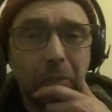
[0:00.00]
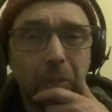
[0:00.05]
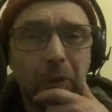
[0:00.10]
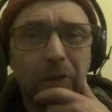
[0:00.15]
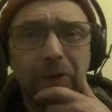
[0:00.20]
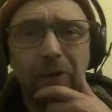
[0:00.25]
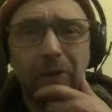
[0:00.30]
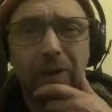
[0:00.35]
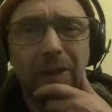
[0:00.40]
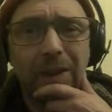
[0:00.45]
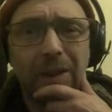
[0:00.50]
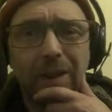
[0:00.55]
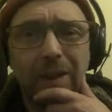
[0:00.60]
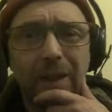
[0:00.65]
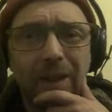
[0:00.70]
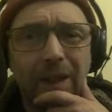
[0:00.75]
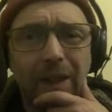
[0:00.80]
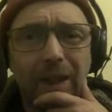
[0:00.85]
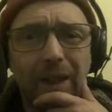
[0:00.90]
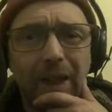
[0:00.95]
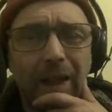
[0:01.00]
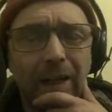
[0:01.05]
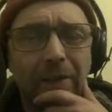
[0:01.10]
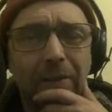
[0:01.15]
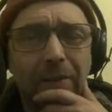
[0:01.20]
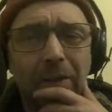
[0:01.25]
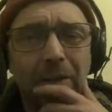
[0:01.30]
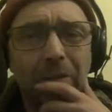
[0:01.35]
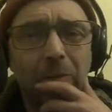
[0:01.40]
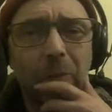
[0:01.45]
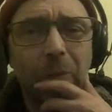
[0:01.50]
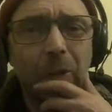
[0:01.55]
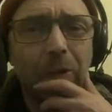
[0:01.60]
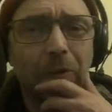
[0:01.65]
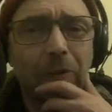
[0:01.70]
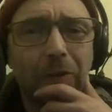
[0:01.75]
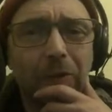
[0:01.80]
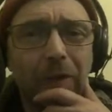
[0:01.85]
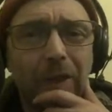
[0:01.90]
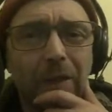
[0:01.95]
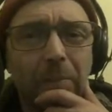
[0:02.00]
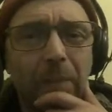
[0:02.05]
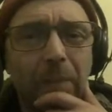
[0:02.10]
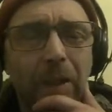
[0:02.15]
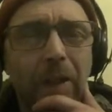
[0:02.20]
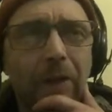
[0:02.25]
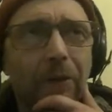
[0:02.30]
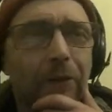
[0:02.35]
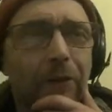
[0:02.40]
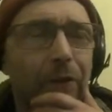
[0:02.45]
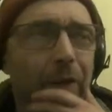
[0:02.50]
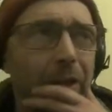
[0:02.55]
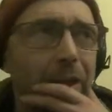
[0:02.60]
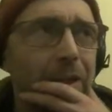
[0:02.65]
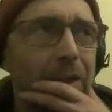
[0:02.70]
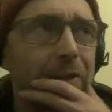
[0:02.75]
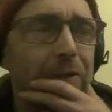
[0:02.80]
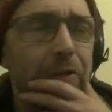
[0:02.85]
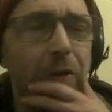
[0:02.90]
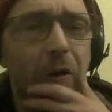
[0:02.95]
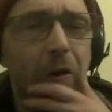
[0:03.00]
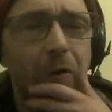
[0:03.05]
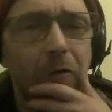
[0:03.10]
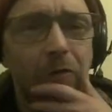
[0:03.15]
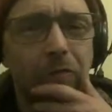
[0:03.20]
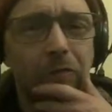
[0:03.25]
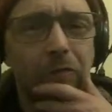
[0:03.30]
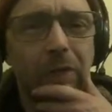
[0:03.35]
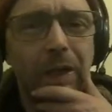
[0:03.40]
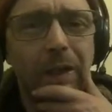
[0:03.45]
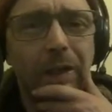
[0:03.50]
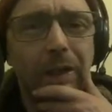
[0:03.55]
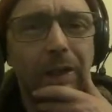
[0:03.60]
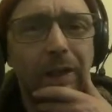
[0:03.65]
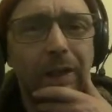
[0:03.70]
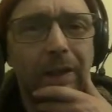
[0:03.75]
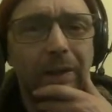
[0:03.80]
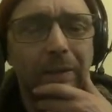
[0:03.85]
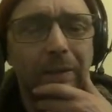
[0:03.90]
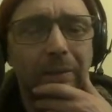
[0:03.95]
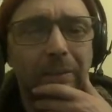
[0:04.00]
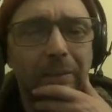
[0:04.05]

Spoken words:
we'll see. I think we'll see because he's not really